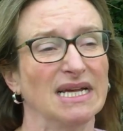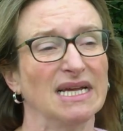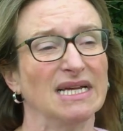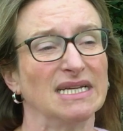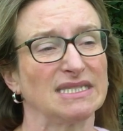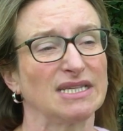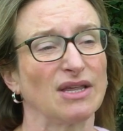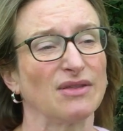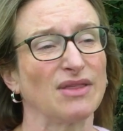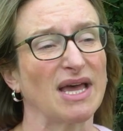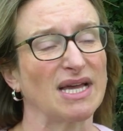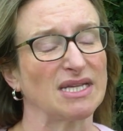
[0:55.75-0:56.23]

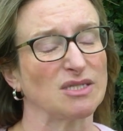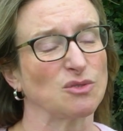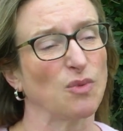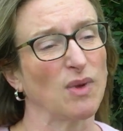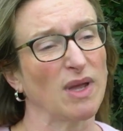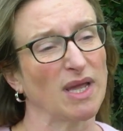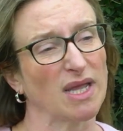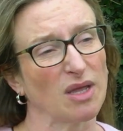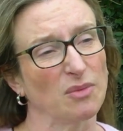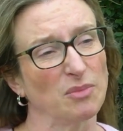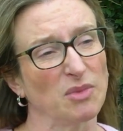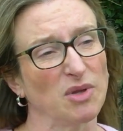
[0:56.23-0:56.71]
So that's
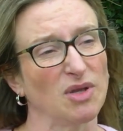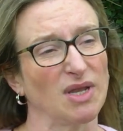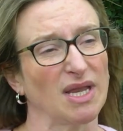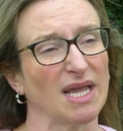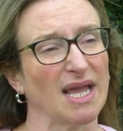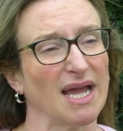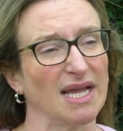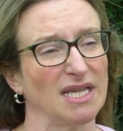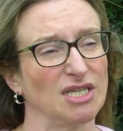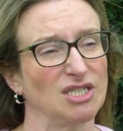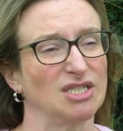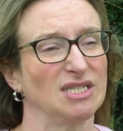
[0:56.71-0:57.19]
where
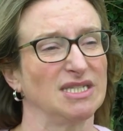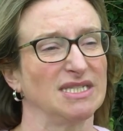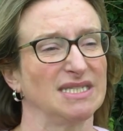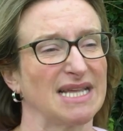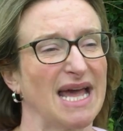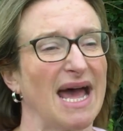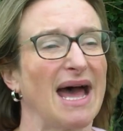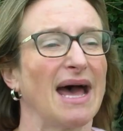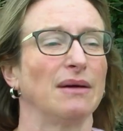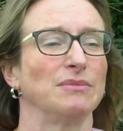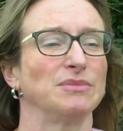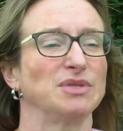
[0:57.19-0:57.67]
communication is
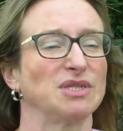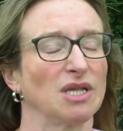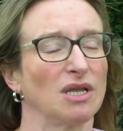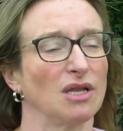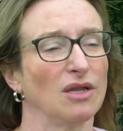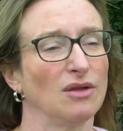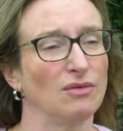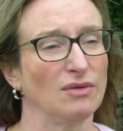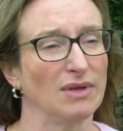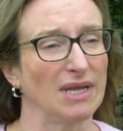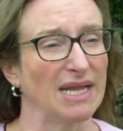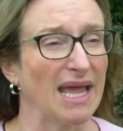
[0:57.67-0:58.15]

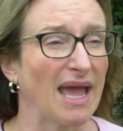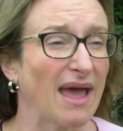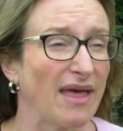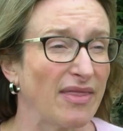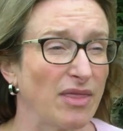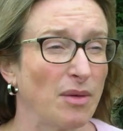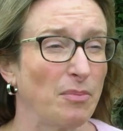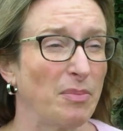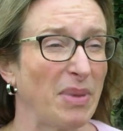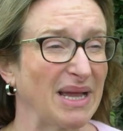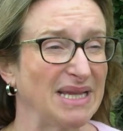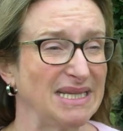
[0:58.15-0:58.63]
absolutely at
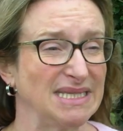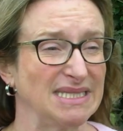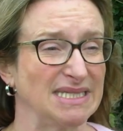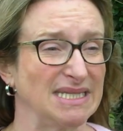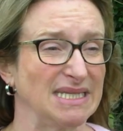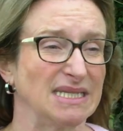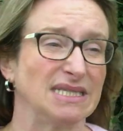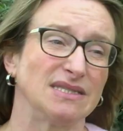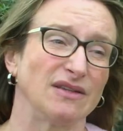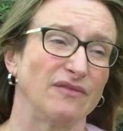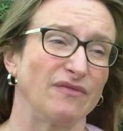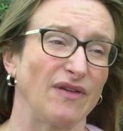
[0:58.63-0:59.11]
the
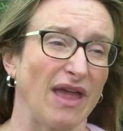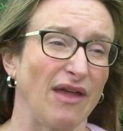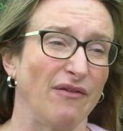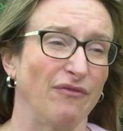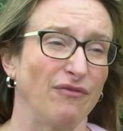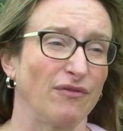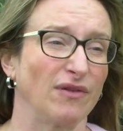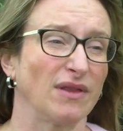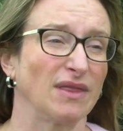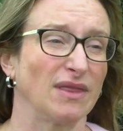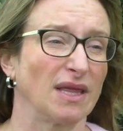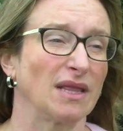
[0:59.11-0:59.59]
basis of
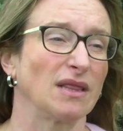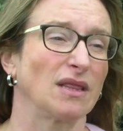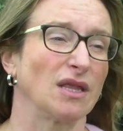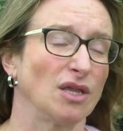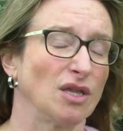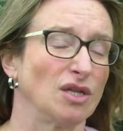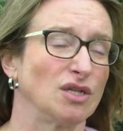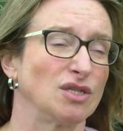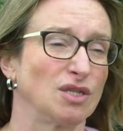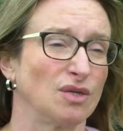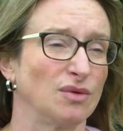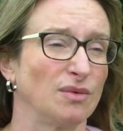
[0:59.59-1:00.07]
everything that
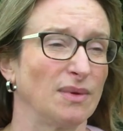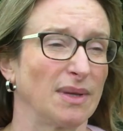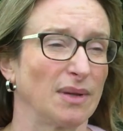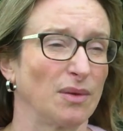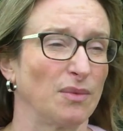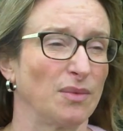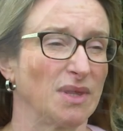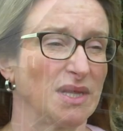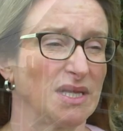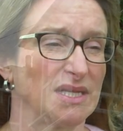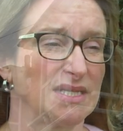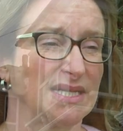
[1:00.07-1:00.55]
you're doing
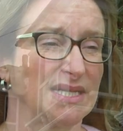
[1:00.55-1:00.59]
with your